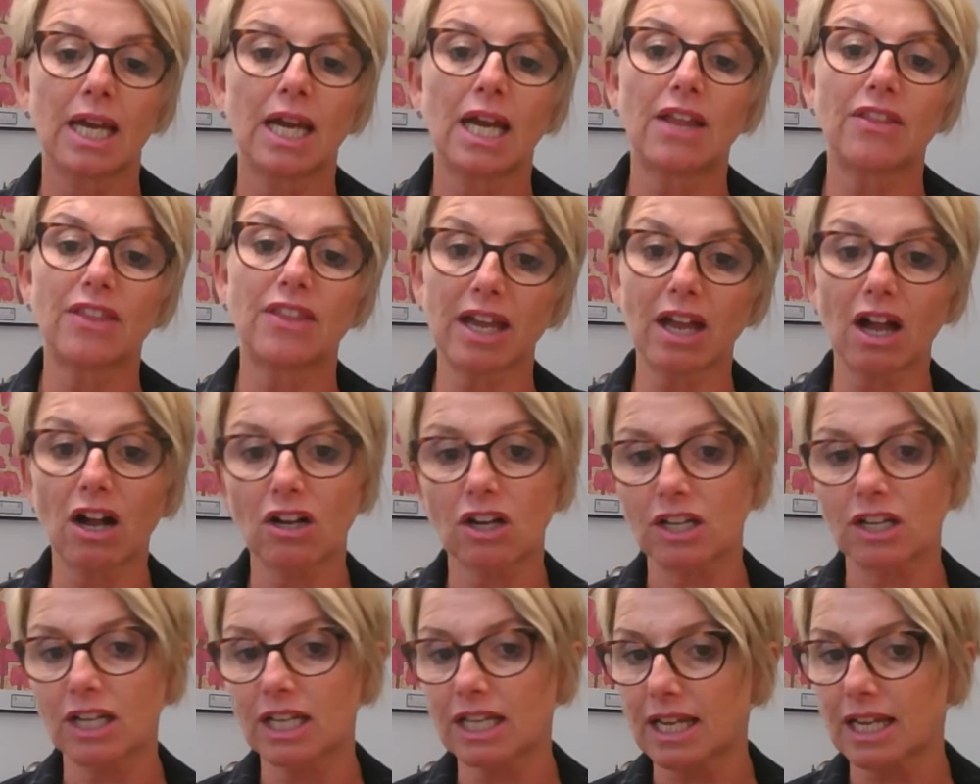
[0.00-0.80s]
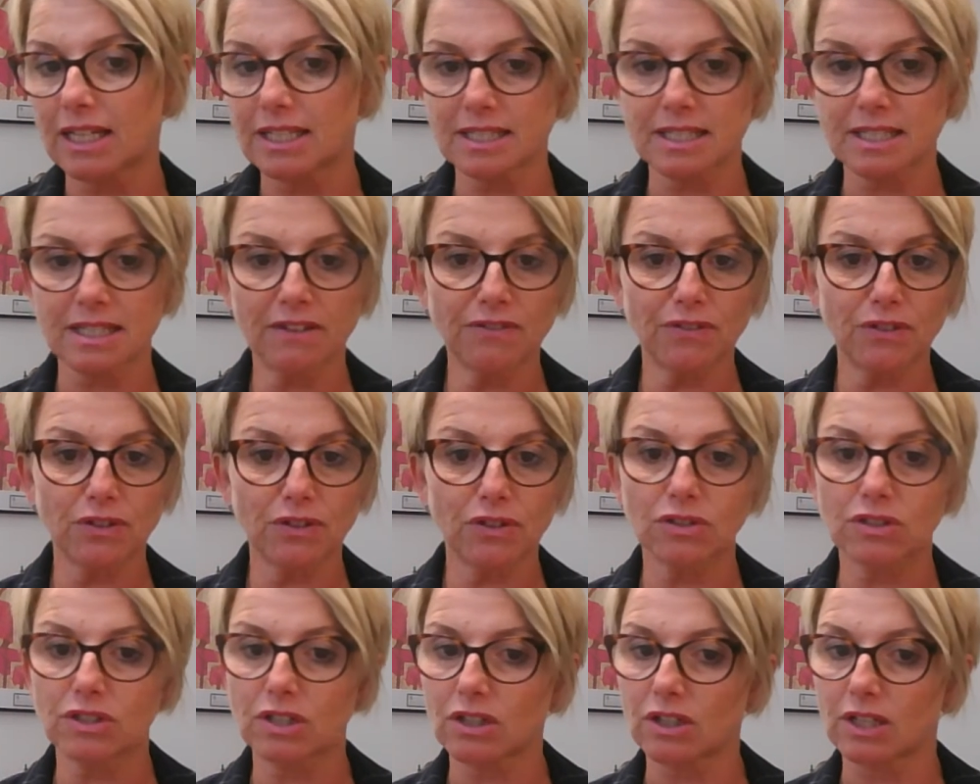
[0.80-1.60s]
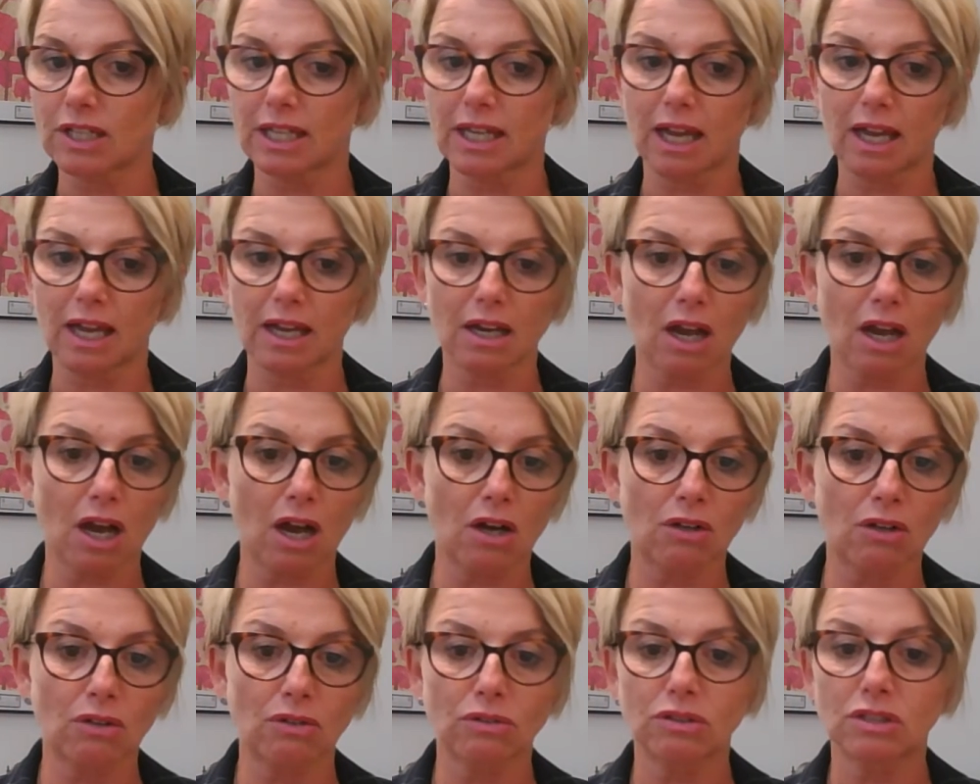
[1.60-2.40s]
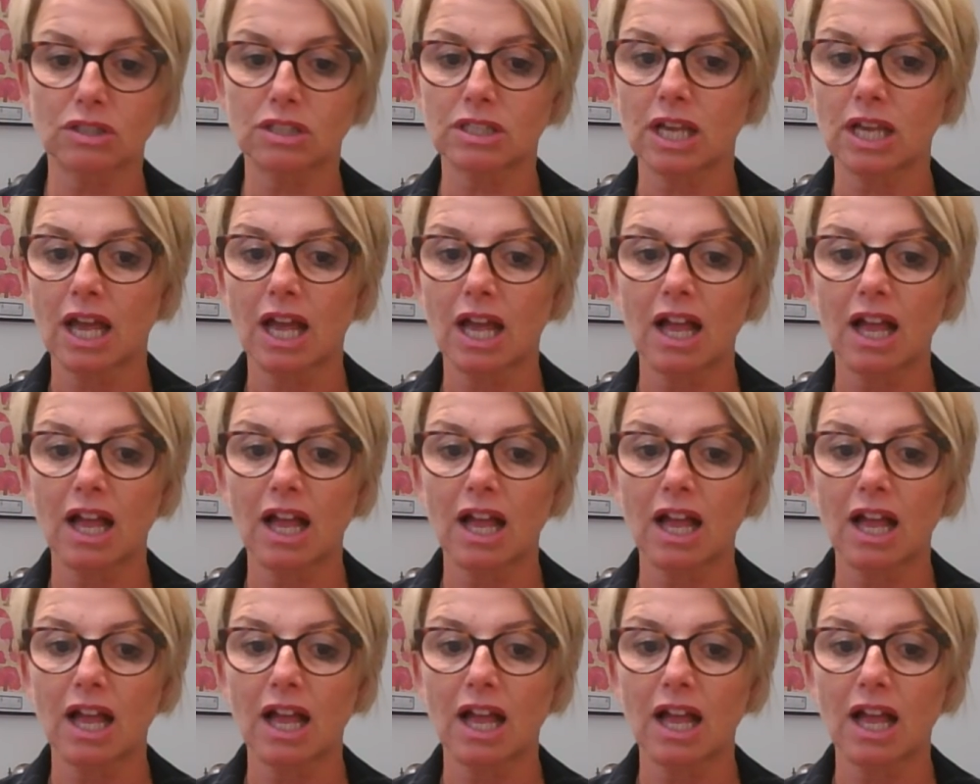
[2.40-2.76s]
They are going to get sniffles. They're going to get colds.